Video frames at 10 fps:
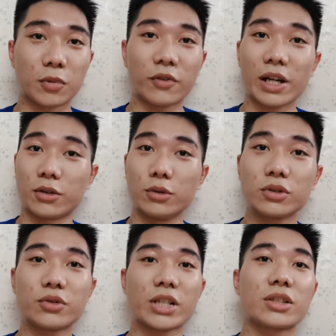provide
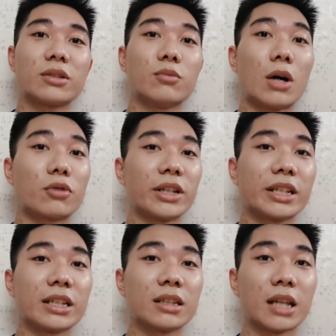good traction while
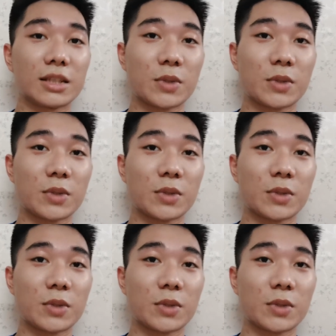running,